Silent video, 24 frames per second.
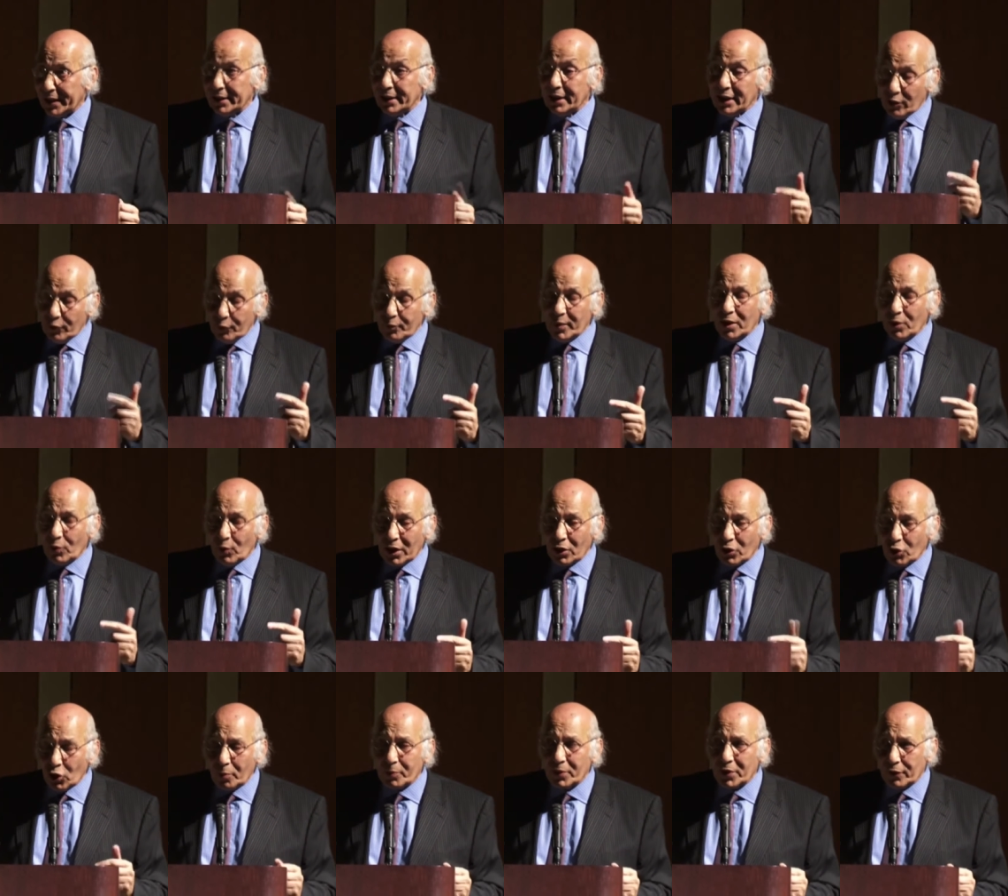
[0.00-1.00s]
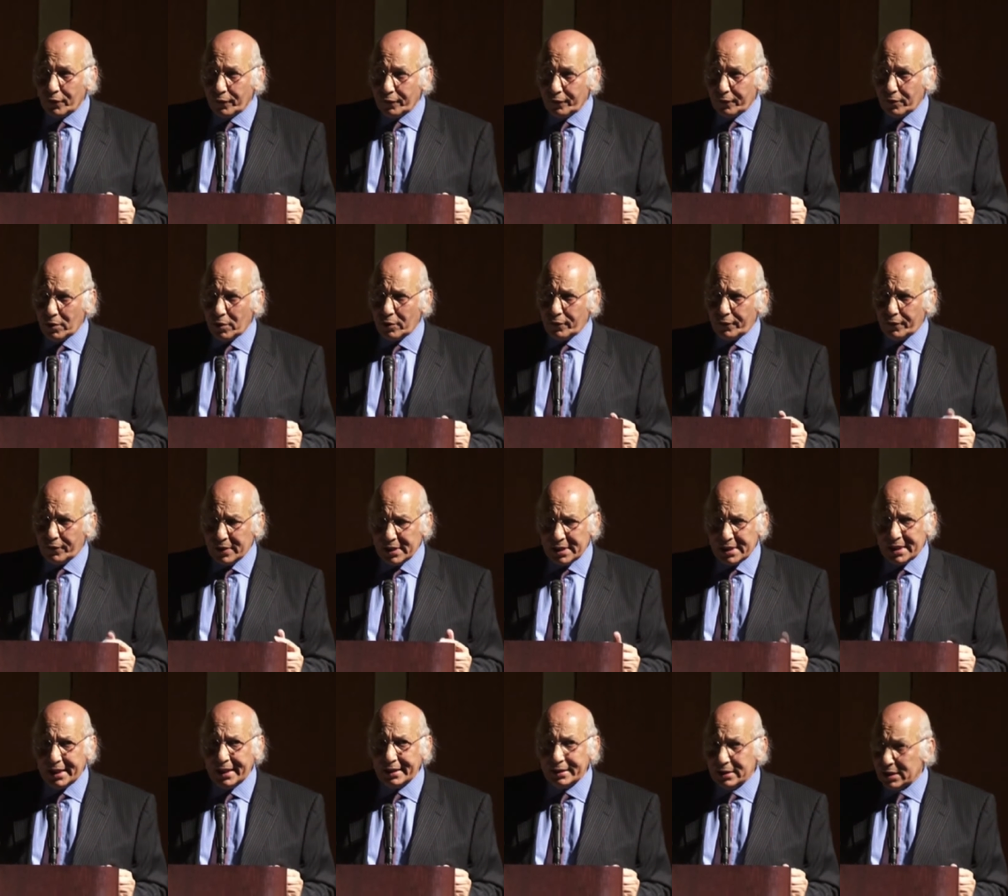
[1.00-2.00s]
And he gave me one copy of, of
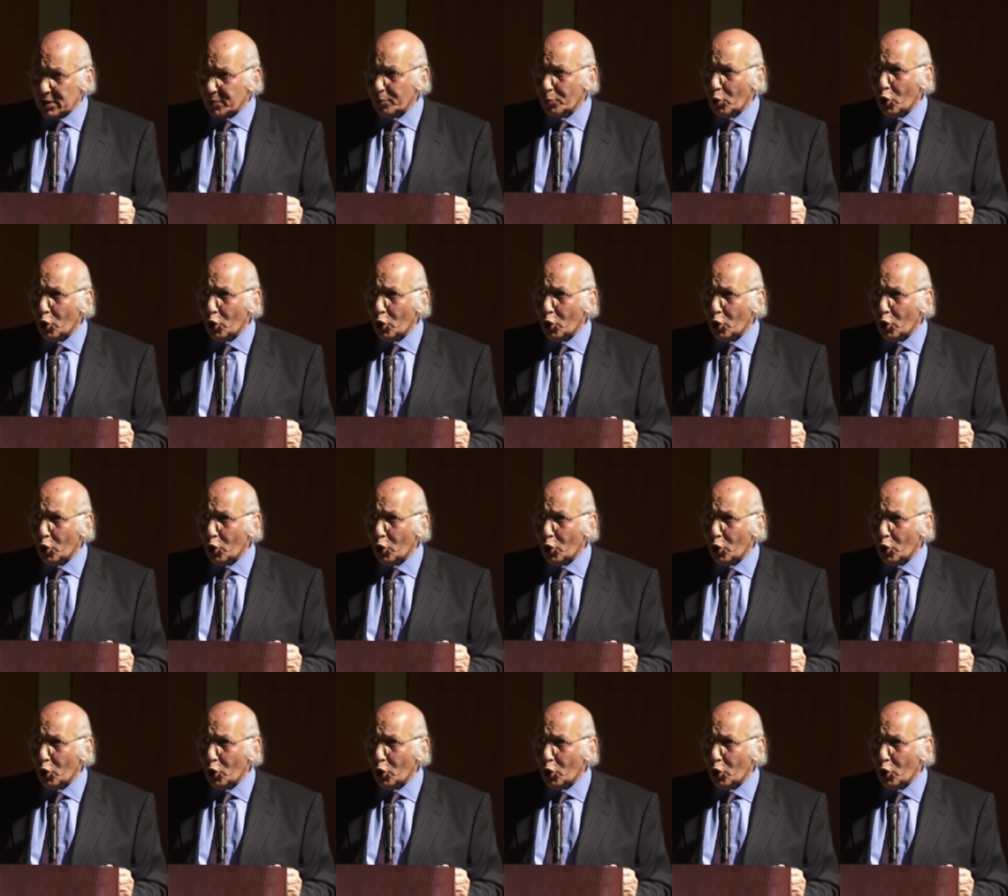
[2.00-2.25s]
his latest